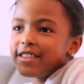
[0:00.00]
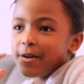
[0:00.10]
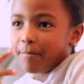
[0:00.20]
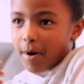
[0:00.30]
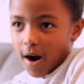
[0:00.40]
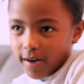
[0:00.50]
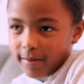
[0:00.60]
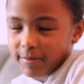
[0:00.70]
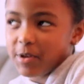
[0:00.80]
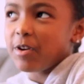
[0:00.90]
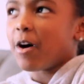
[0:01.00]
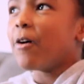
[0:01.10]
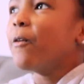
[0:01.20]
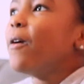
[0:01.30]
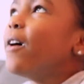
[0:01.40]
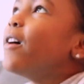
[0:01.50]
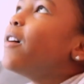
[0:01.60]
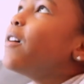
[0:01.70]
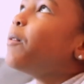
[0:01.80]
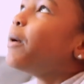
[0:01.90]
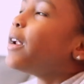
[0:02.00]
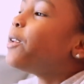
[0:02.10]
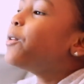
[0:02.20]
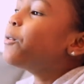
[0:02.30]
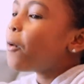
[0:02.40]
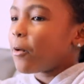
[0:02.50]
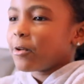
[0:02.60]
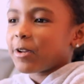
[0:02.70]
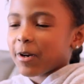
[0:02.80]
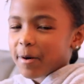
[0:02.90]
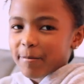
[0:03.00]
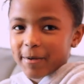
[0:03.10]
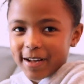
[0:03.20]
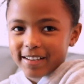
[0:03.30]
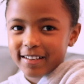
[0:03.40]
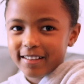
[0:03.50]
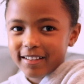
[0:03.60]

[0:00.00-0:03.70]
the bottom, you know, when you hold an umbrella.